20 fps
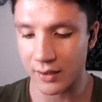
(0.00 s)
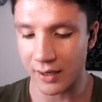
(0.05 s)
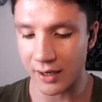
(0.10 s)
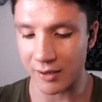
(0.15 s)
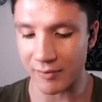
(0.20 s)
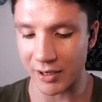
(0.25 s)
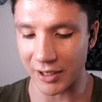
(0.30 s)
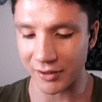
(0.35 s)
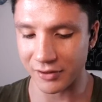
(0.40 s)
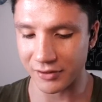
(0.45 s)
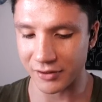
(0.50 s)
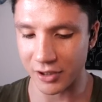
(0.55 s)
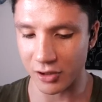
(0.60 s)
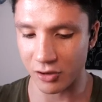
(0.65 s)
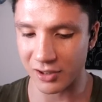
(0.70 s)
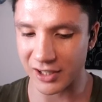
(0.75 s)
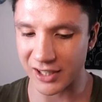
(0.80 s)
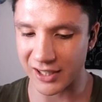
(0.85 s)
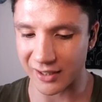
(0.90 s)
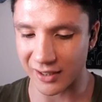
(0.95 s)
I think the
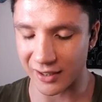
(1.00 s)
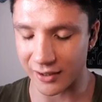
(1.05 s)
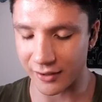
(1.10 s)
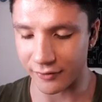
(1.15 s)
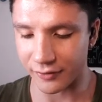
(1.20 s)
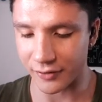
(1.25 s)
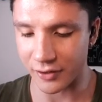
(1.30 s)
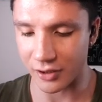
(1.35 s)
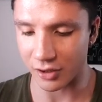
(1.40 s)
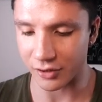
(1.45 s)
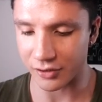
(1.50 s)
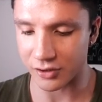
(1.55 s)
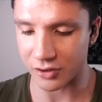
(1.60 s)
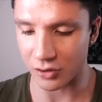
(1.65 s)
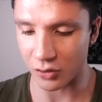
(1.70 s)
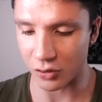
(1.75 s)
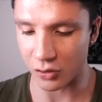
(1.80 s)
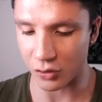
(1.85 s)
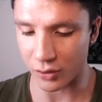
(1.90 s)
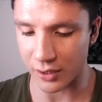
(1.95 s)
only kind of not
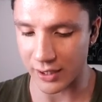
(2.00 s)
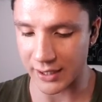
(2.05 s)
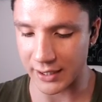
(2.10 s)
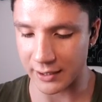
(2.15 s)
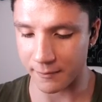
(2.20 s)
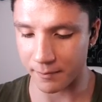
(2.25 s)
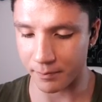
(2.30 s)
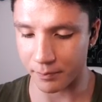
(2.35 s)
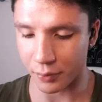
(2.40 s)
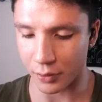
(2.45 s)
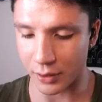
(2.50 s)
so great